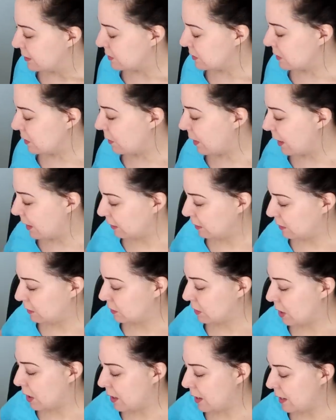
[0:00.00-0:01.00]
So I
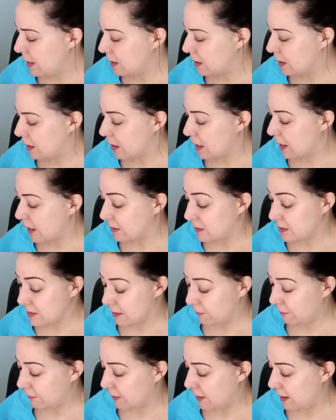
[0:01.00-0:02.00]
thought, I
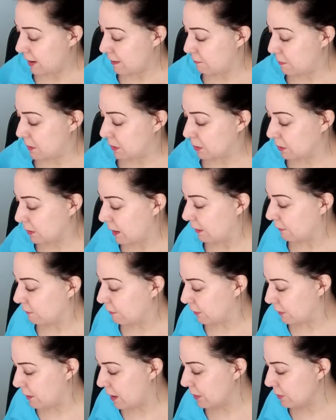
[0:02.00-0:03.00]
definitely have been looking
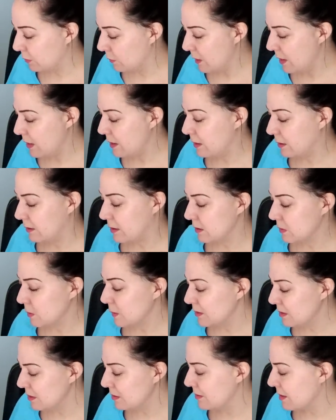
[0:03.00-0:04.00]
for another one. This
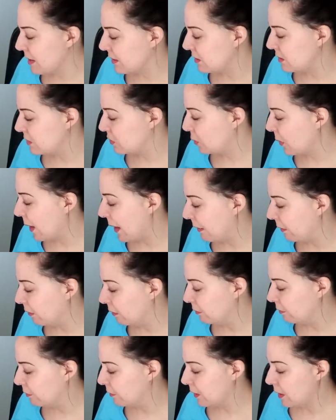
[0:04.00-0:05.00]
one's a size
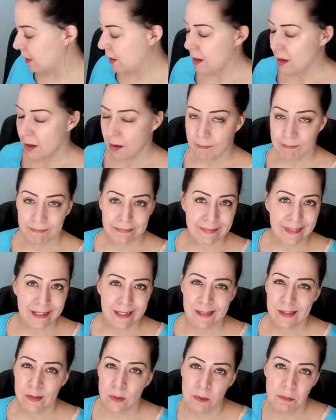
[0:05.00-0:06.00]
twelve.
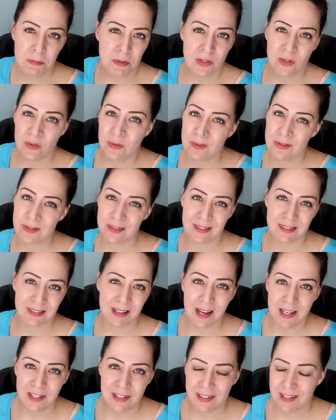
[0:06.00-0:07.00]
Swimsuits,
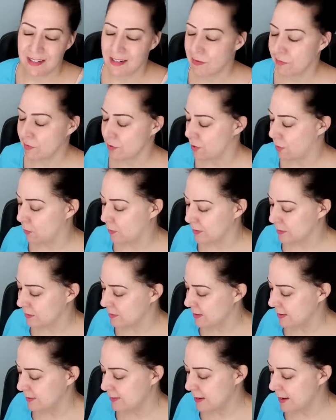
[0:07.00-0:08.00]
I just never know what
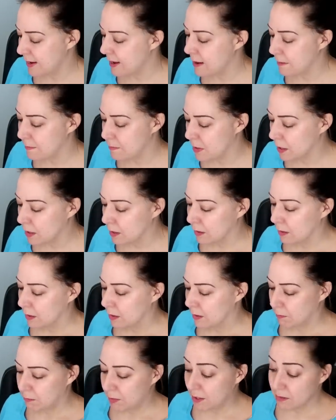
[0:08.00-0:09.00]
size I am,
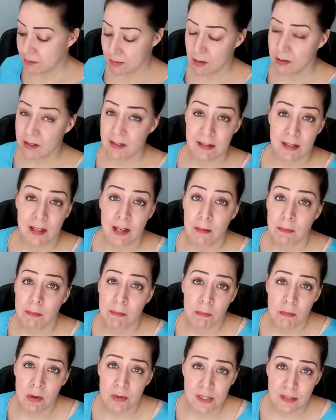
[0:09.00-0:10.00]
because honestly,
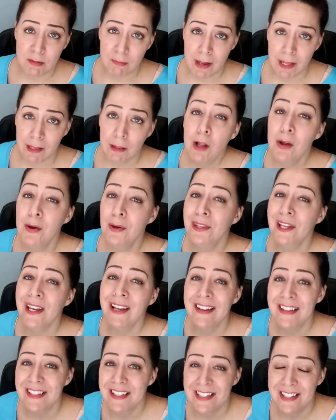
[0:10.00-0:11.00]
most of my
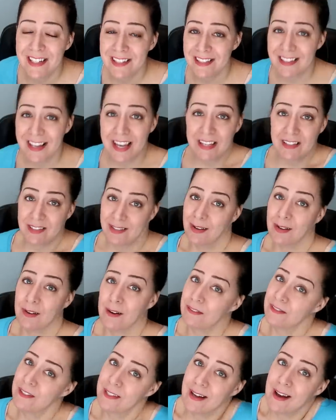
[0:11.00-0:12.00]
clothing is just like
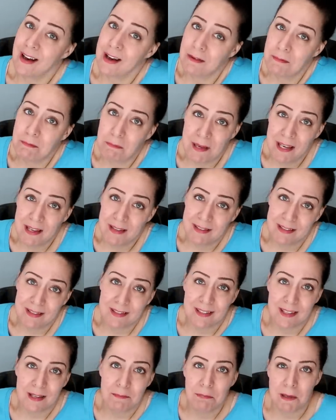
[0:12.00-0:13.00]
soft cotton
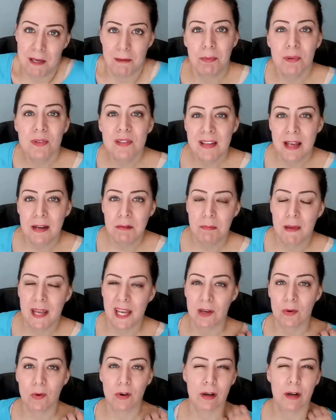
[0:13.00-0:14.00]
pieces that people send
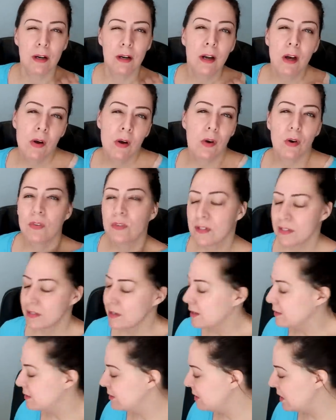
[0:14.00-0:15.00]
me, or
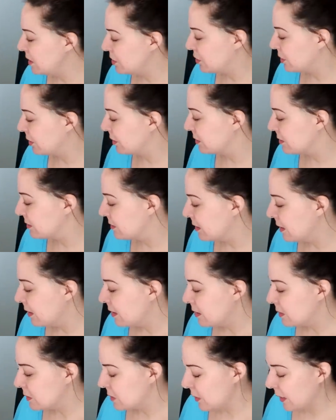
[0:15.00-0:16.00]
oversized t-shirts.
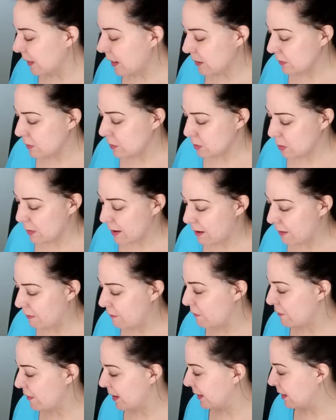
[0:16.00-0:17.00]
So I got the
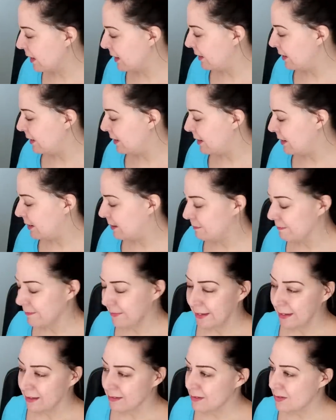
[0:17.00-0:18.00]
twelve, I got it in,
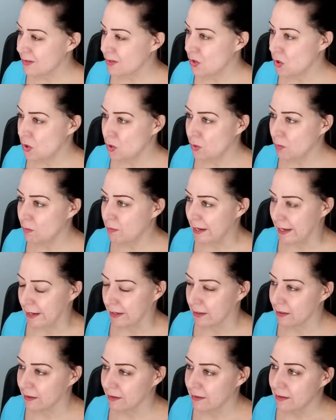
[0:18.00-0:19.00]
it's too
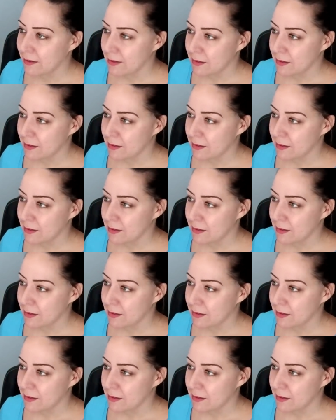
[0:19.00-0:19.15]
big.